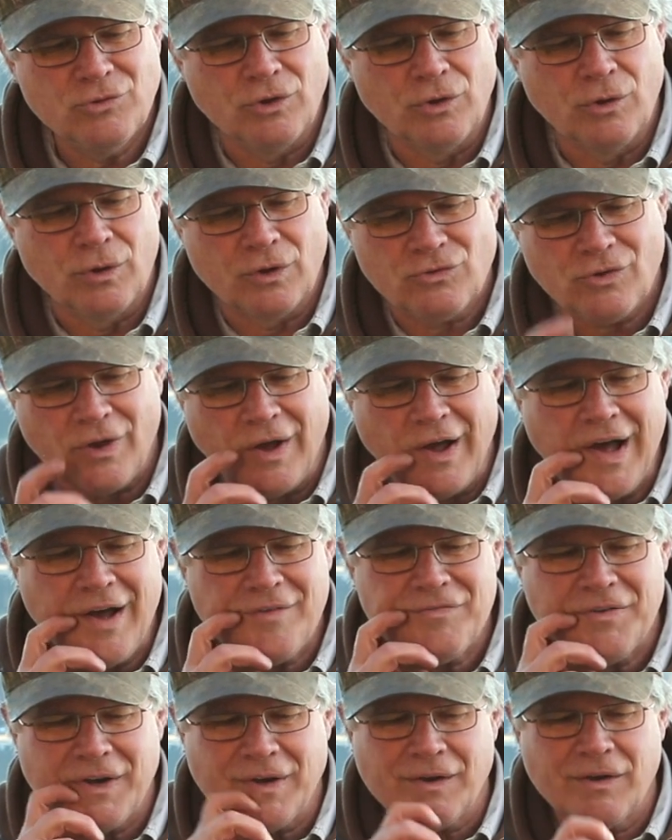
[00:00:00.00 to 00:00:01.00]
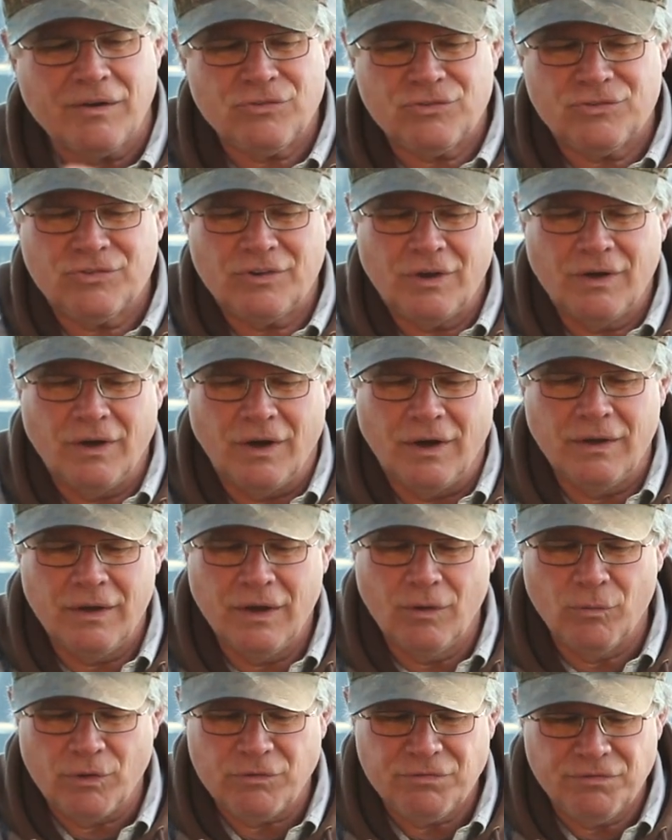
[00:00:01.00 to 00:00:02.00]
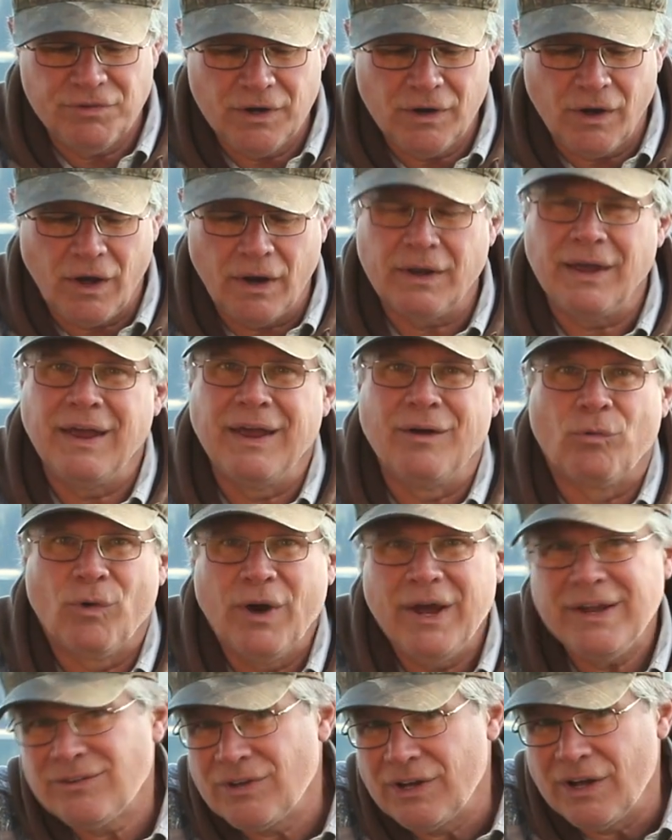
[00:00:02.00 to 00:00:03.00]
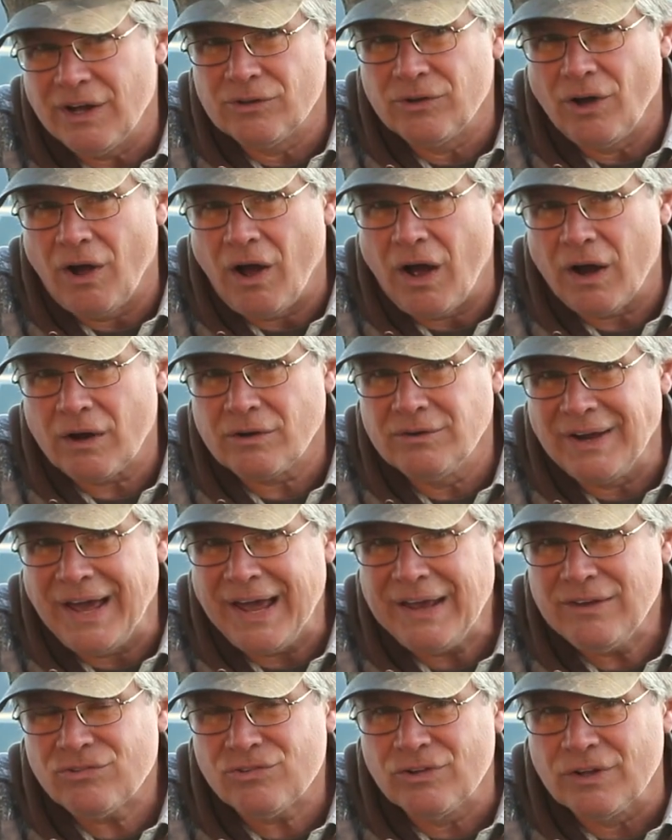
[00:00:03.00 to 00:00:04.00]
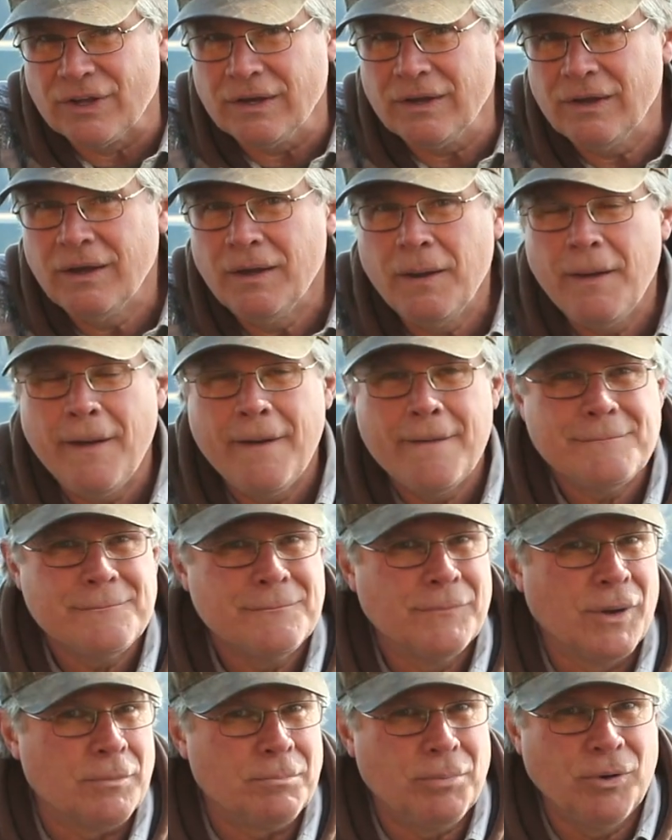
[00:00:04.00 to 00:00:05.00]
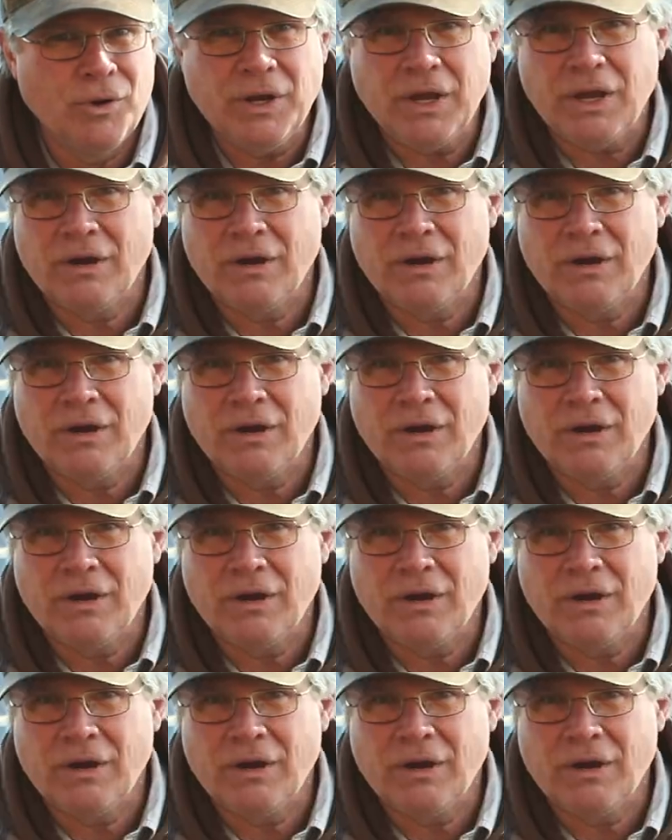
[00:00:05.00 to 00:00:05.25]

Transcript: to you, it's often, it would fit on a red-tailed hawk nicely, but putting